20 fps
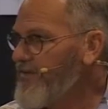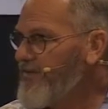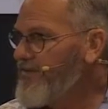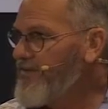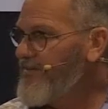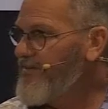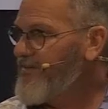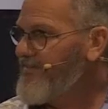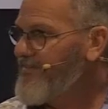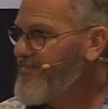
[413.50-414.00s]

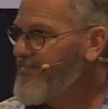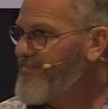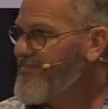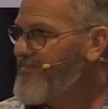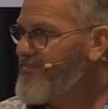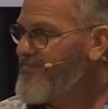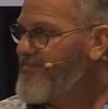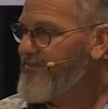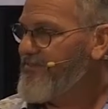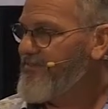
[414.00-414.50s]

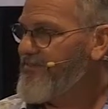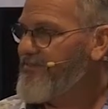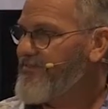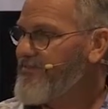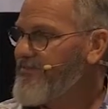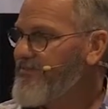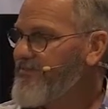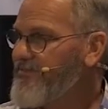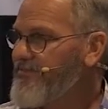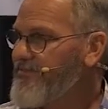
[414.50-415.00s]

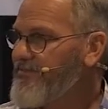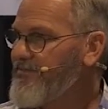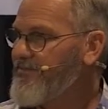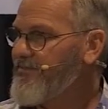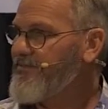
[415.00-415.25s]
(no one is talking)